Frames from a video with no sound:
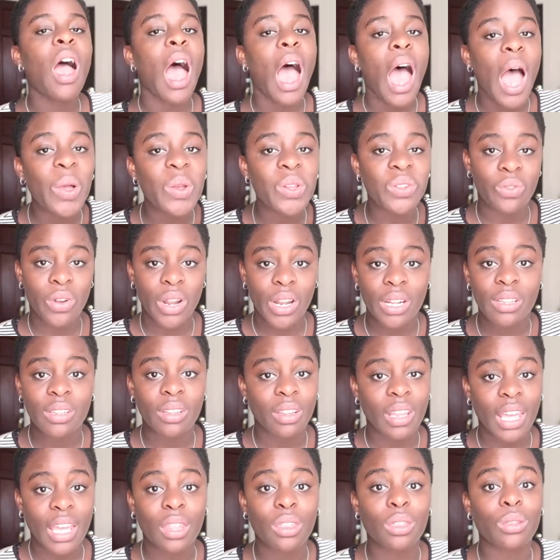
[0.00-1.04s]
I was ready to
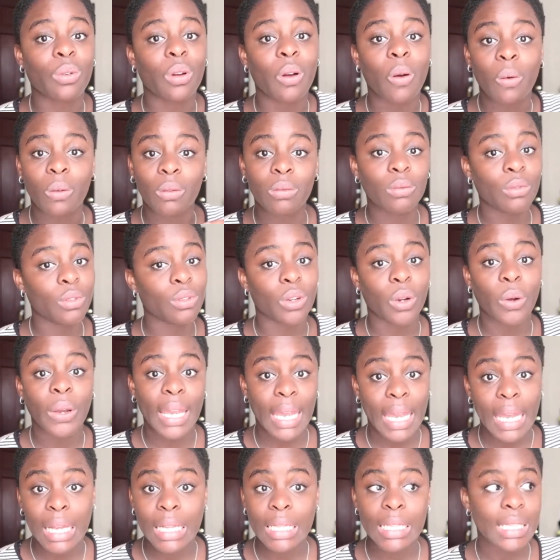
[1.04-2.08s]
like throw
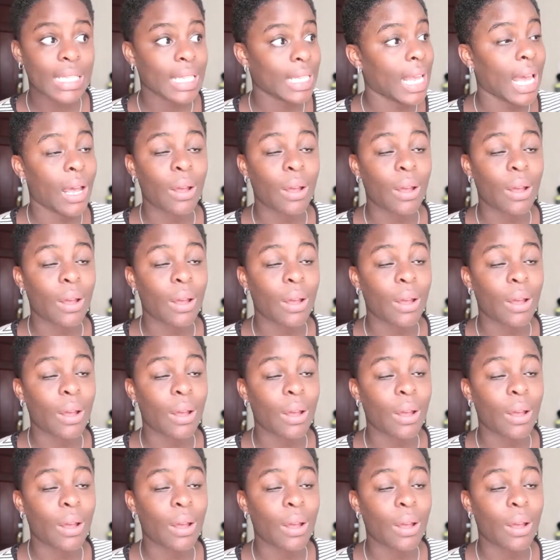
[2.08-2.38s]
hands.